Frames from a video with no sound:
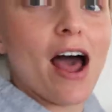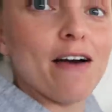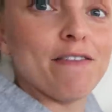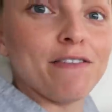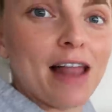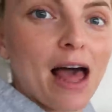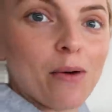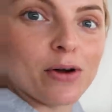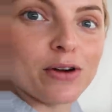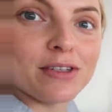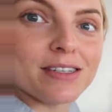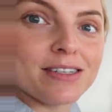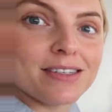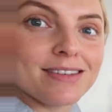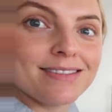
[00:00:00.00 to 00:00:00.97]
of
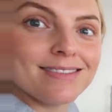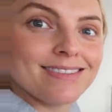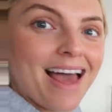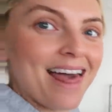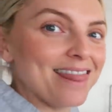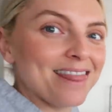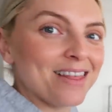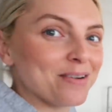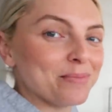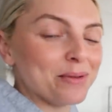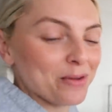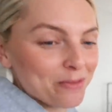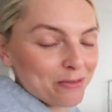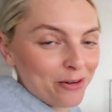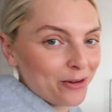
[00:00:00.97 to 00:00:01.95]
flowers and they're
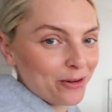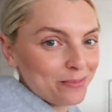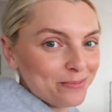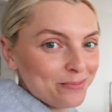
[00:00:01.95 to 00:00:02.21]
beautiful.